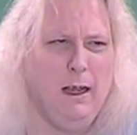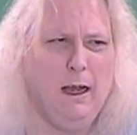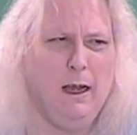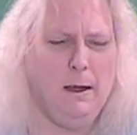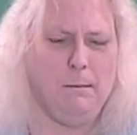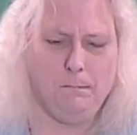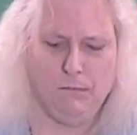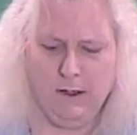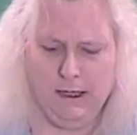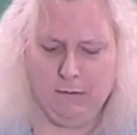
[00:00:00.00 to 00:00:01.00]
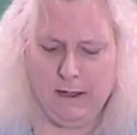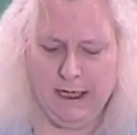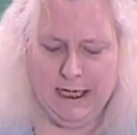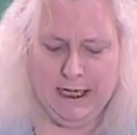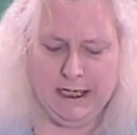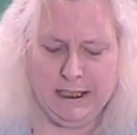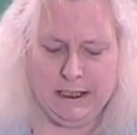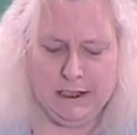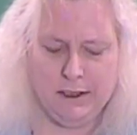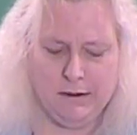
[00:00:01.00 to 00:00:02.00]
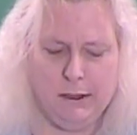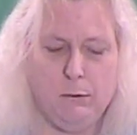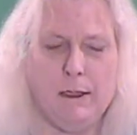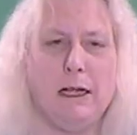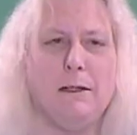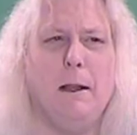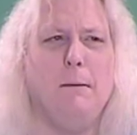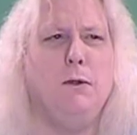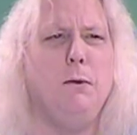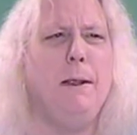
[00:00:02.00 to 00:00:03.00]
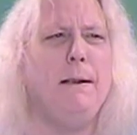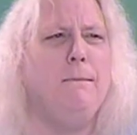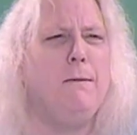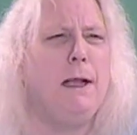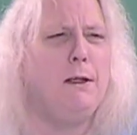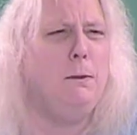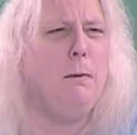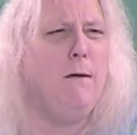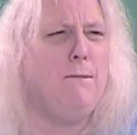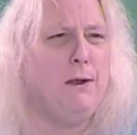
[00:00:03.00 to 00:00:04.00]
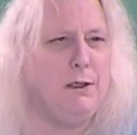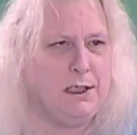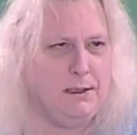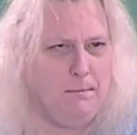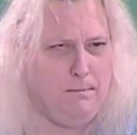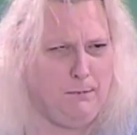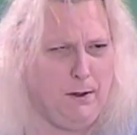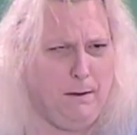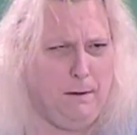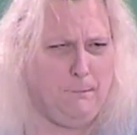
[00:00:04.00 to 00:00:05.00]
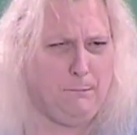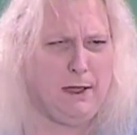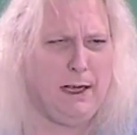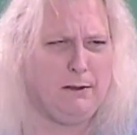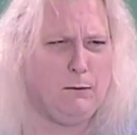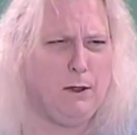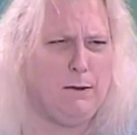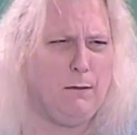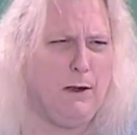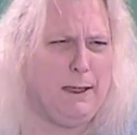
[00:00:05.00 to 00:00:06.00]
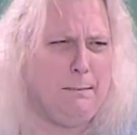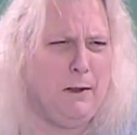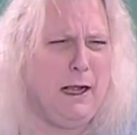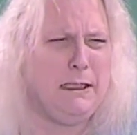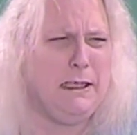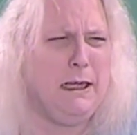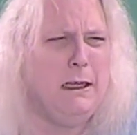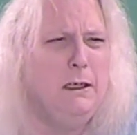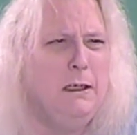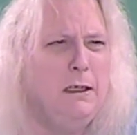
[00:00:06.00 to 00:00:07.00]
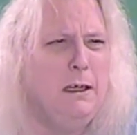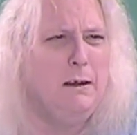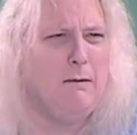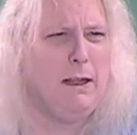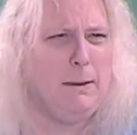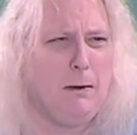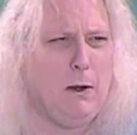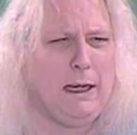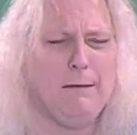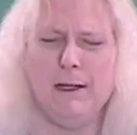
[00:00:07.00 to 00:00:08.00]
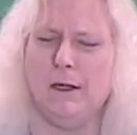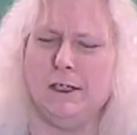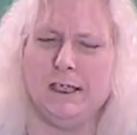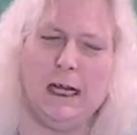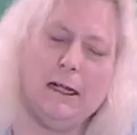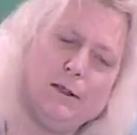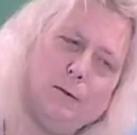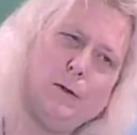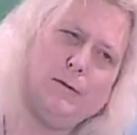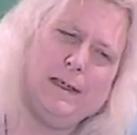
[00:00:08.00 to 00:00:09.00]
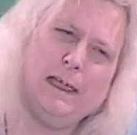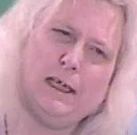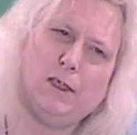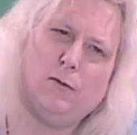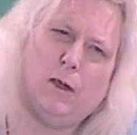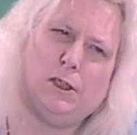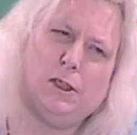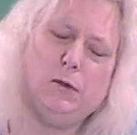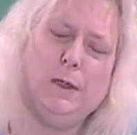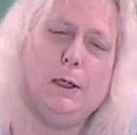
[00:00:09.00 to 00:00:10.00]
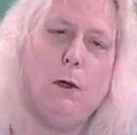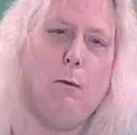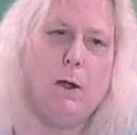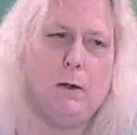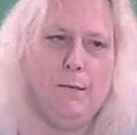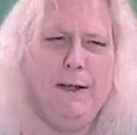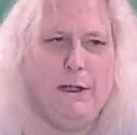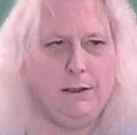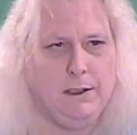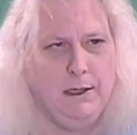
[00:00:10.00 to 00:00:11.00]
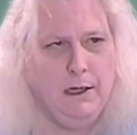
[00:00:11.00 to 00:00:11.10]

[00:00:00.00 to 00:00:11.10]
Likewise, we got two ball fields. We got the one in Raleigh Plaza, Raleigh Park, and we also got the one right next across the street, Cold Walker Field.